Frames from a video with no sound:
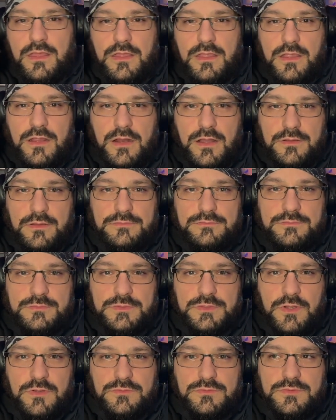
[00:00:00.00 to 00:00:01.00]
you know,
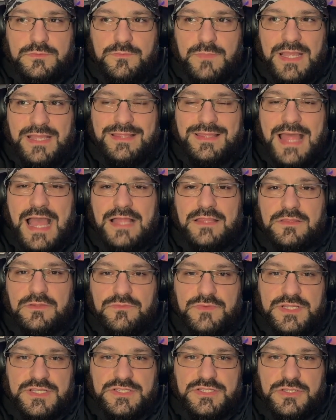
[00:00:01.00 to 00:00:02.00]
don't make that the
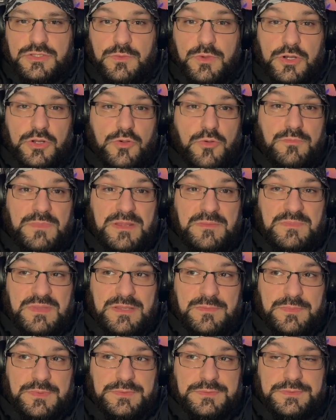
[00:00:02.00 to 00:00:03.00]
reason you want to go meet
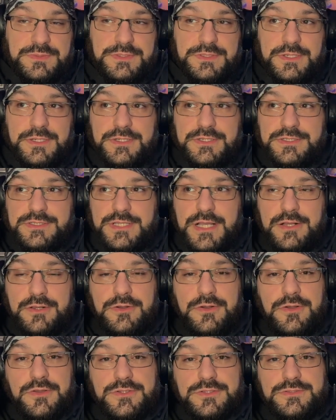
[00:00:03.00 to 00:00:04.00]
people, you know, because
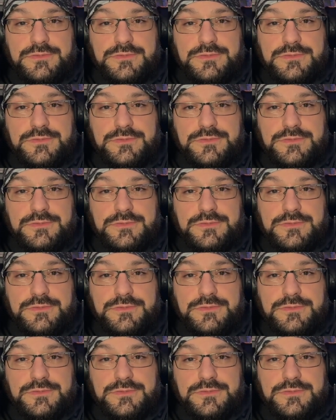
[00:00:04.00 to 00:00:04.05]
alcohol